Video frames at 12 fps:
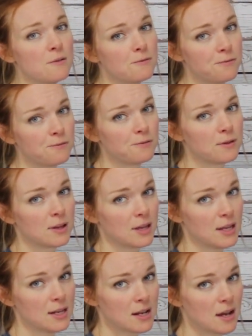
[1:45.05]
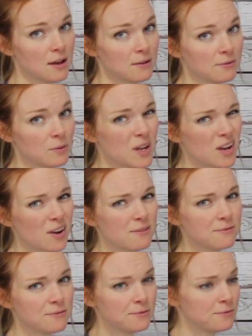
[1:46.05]
f in of. We hear a
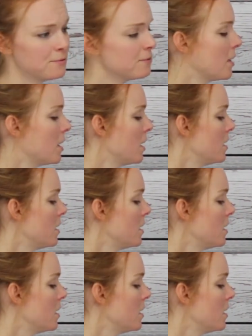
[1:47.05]
v.